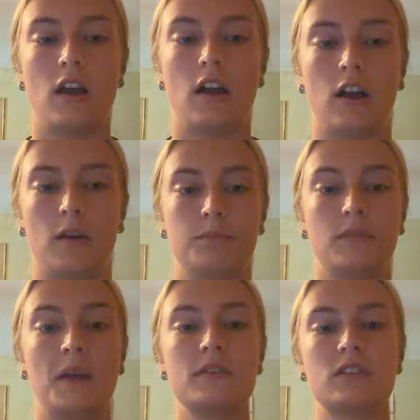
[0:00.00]
I'm
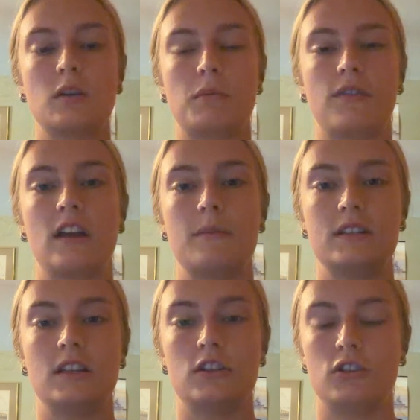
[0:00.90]
also going to provide him a
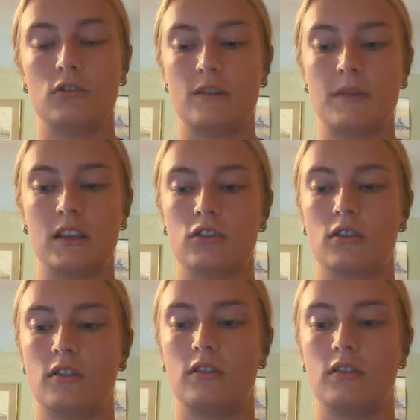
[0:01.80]
tissue and make sure